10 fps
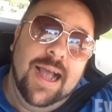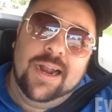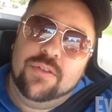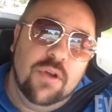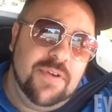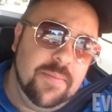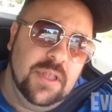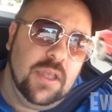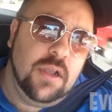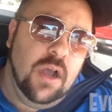I don't know if I'm
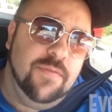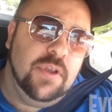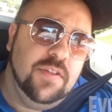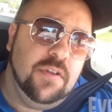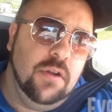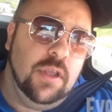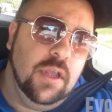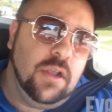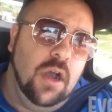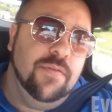gonna get coffee because I already
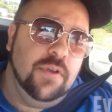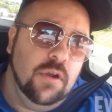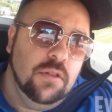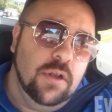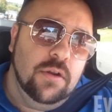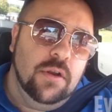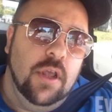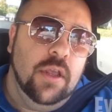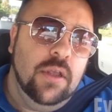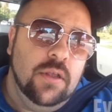had coffee earlier
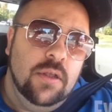today.